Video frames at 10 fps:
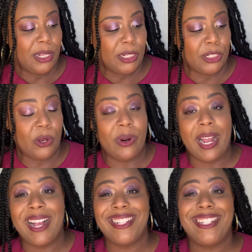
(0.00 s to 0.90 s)
So
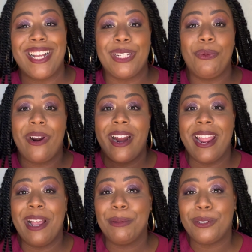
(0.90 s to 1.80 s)
guys, that's where I
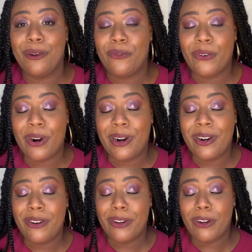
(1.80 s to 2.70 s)
am so
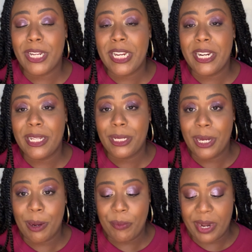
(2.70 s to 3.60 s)
far in this
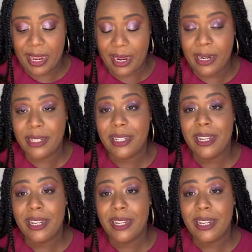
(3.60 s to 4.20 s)
update.